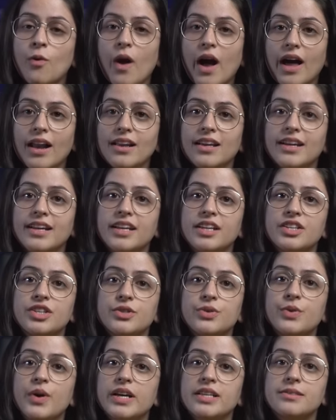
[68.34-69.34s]
quality
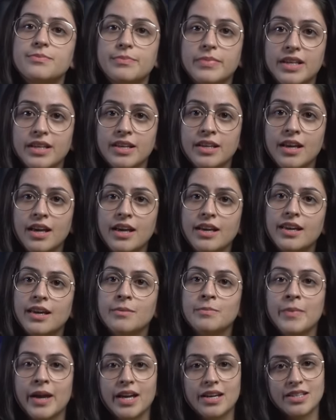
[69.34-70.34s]
USB
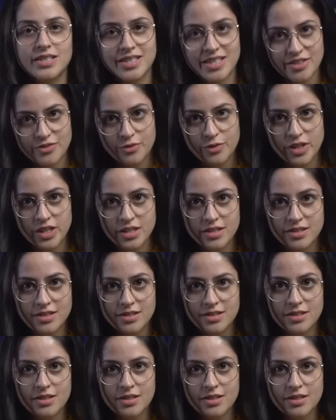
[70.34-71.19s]
can make a difference.